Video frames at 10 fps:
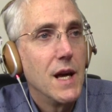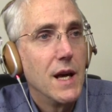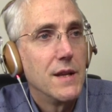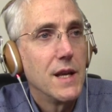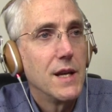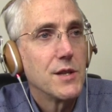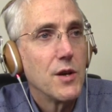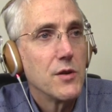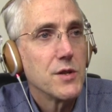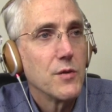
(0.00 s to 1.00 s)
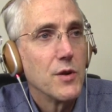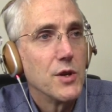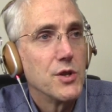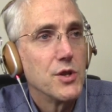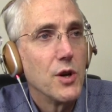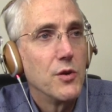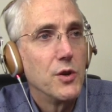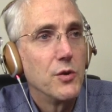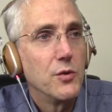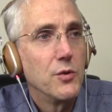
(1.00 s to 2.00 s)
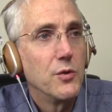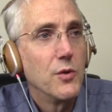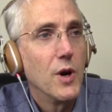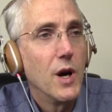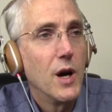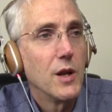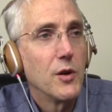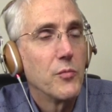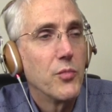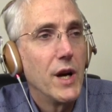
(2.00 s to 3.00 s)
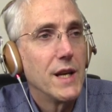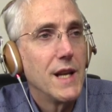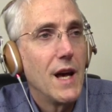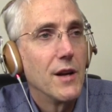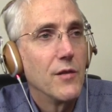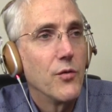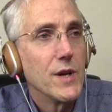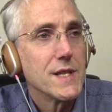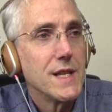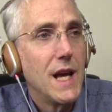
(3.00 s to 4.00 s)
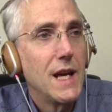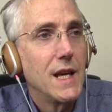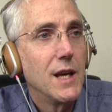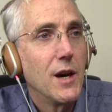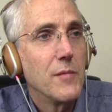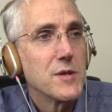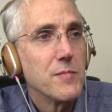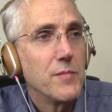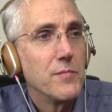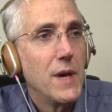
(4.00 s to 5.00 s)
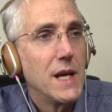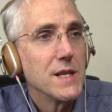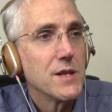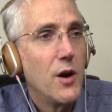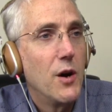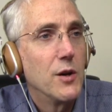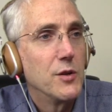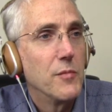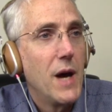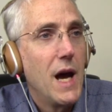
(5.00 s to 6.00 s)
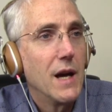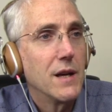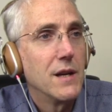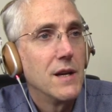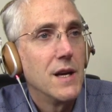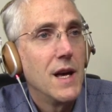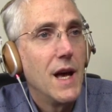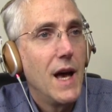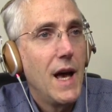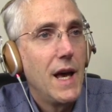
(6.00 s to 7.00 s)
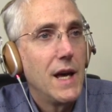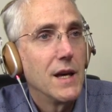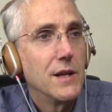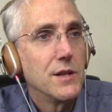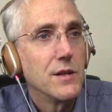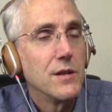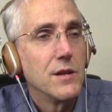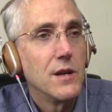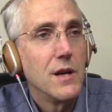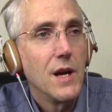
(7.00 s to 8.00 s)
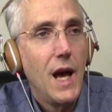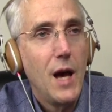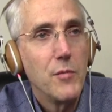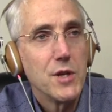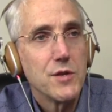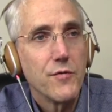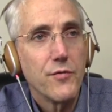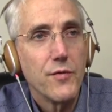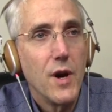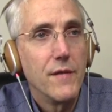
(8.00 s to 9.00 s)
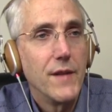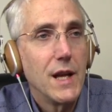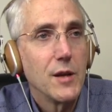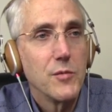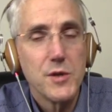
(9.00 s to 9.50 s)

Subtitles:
And then it's also going to show you a little breakdown of what's taking up space on your Mac and how much available